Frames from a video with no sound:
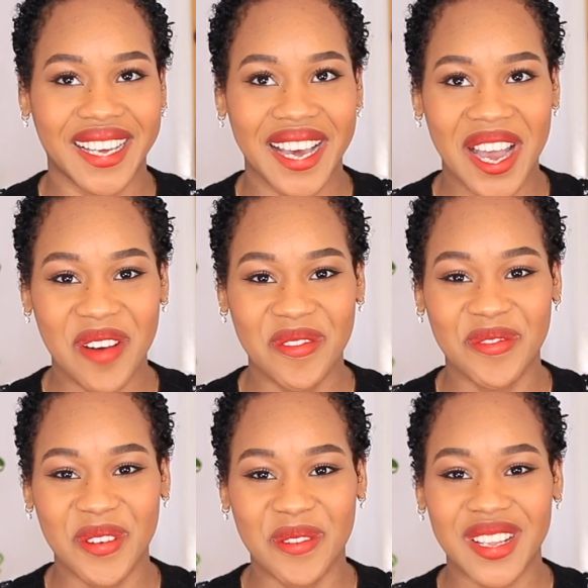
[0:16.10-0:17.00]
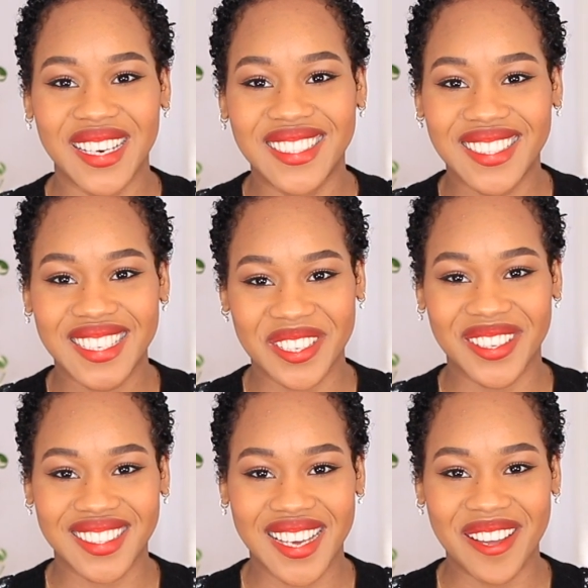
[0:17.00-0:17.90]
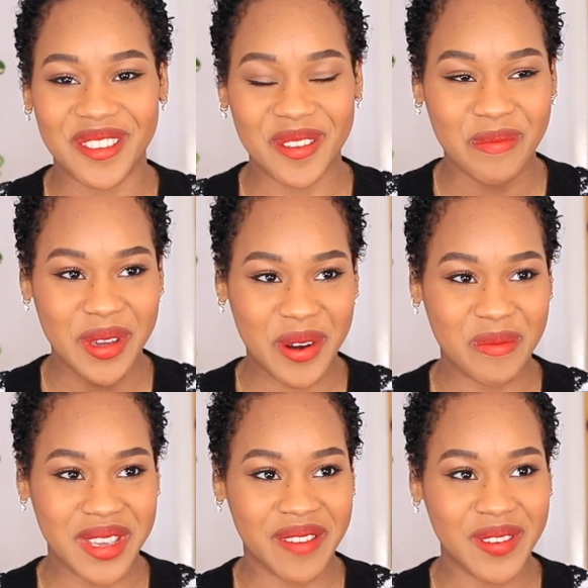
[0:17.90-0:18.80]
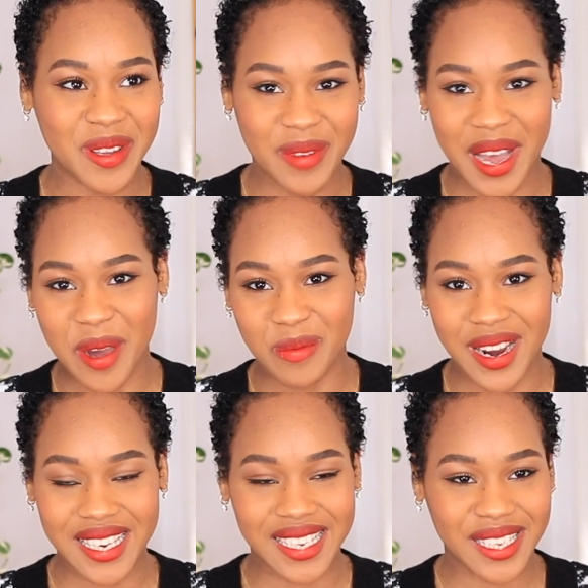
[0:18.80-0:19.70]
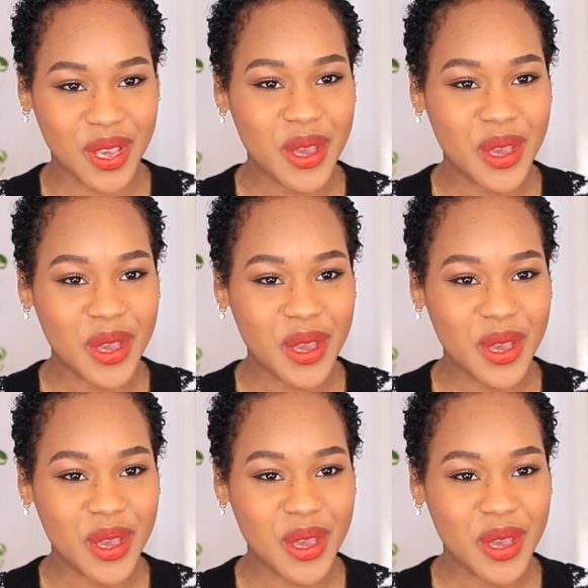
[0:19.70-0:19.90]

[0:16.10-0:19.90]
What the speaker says: I haven't filmed in such a long time, so bear with me, I'm a little bit out of practice.